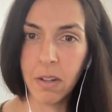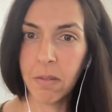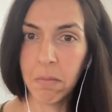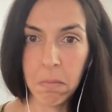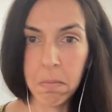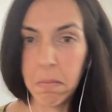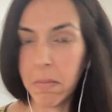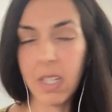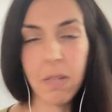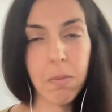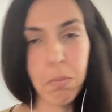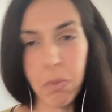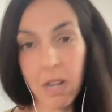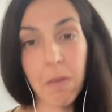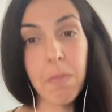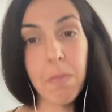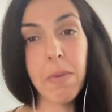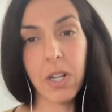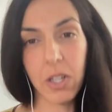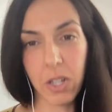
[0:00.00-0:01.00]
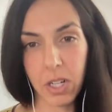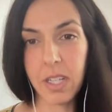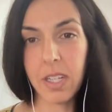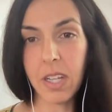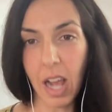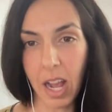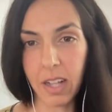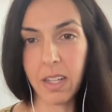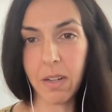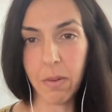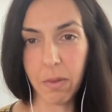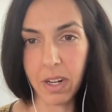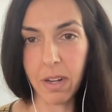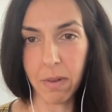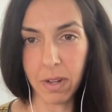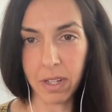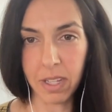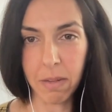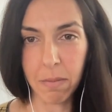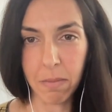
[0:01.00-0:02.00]
That's pretty much exactly what I
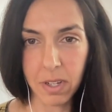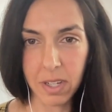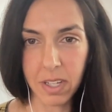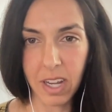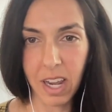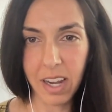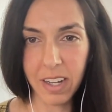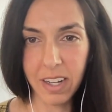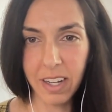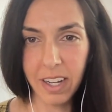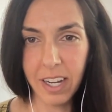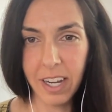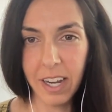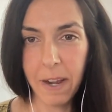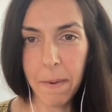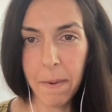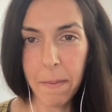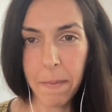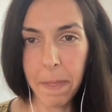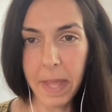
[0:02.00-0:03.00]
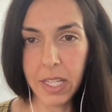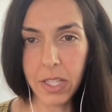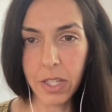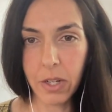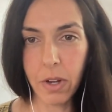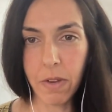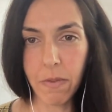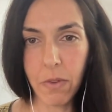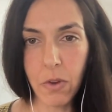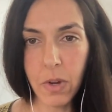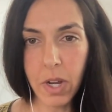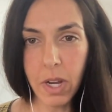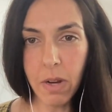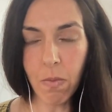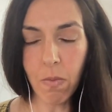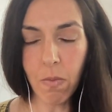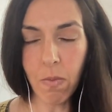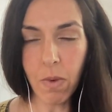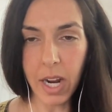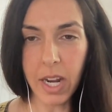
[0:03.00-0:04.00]
want them to say. And so if you
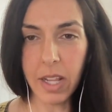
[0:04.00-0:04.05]
can write